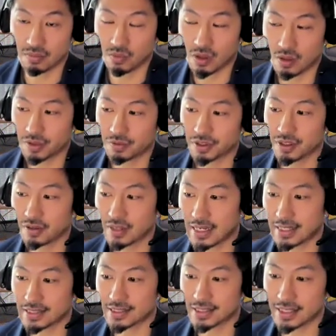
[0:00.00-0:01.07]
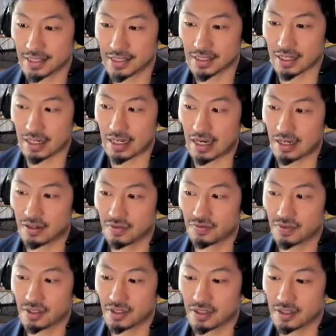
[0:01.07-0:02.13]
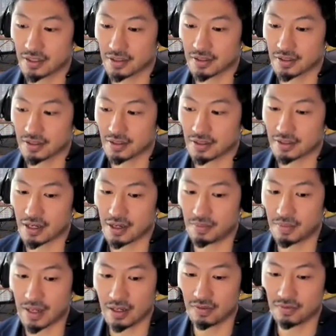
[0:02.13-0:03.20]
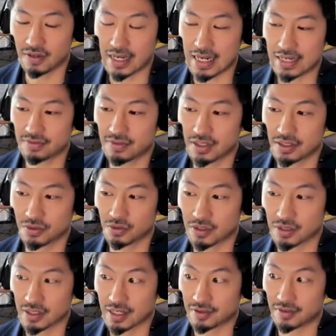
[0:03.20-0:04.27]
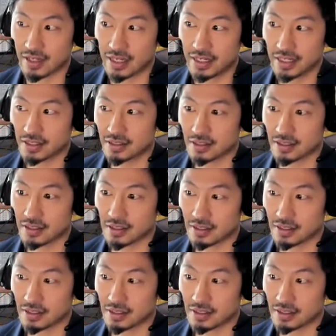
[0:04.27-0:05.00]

what we realize is a lot of the top level athlete or athletic